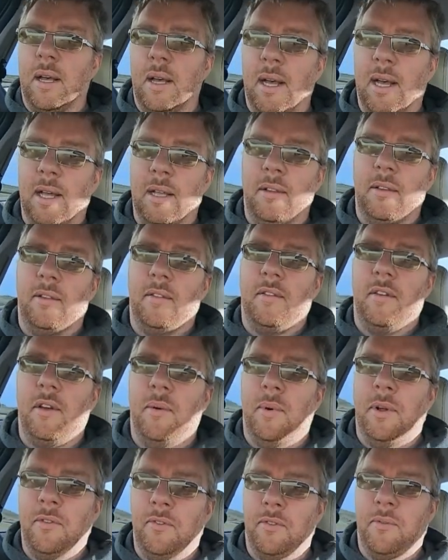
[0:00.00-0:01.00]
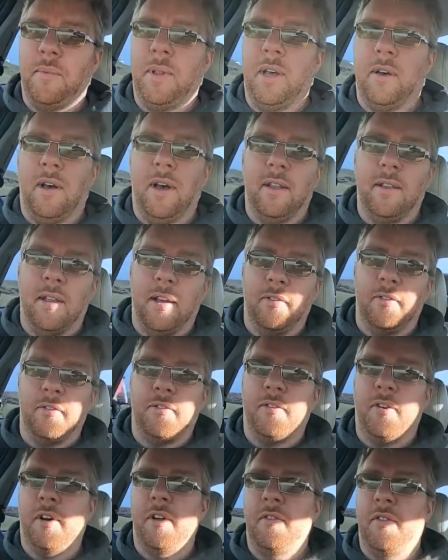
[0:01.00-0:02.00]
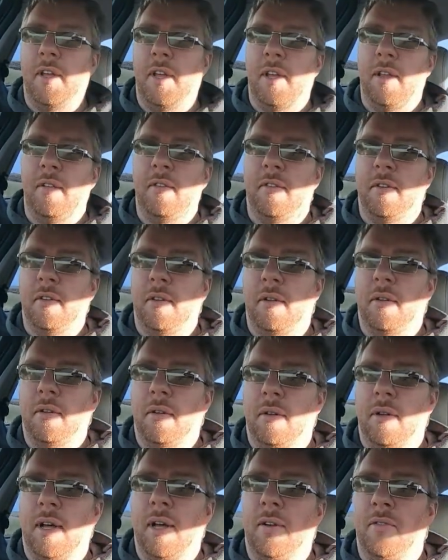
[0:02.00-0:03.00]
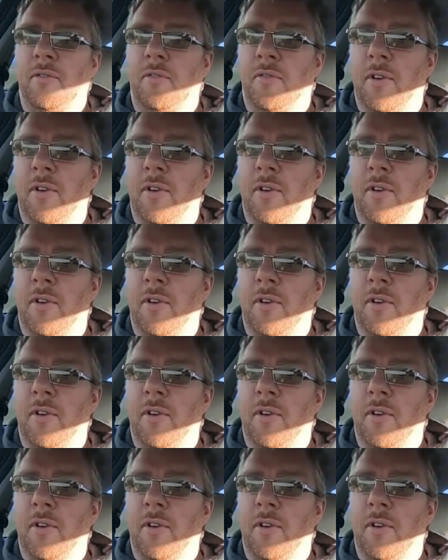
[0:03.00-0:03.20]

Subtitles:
And went from there. I had that for 5 years and had